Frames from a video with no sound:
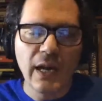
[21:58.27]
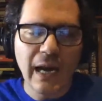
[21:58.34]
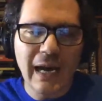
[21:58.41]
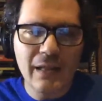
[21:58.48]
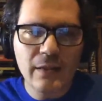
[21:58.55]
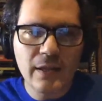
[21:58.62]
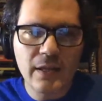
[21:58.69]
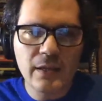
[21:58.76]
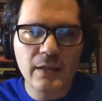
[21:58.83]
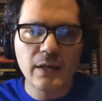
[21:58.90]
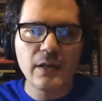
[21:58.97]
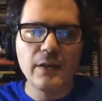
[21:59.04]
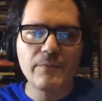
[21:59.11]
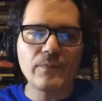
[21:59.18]
I think
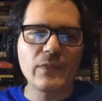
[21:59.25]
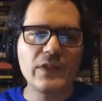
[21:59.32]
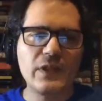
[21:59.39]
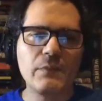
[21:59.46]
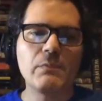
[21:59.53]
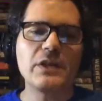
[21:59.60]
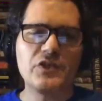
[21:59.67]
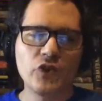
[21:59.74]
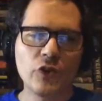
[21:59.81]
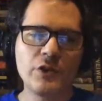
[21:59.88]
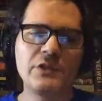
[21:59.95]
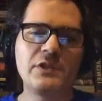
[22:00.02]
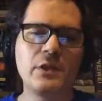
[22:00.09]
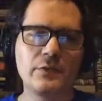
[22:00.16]
the
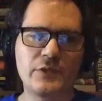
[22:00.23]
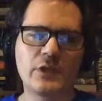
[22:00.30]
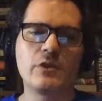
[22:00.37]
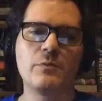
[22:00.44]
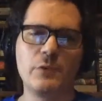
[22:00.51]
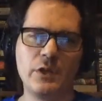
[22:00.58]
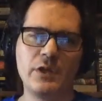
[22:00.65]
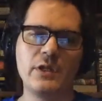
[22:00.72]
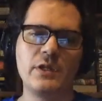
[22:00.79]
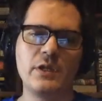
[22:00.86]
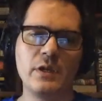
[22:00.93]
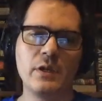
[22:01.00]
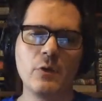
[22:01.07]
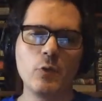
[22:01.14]
majority of the
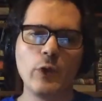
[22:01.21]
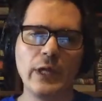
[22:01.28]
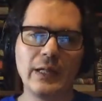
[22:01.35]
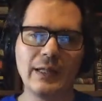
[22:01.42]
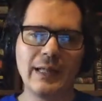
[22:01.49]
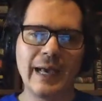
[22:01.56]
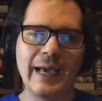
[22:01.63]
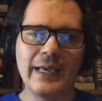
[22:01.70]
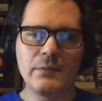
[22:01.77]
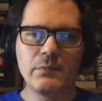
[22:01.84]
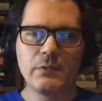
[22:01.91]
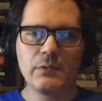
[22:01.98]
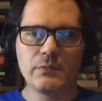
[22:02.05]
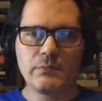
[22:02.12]
community will align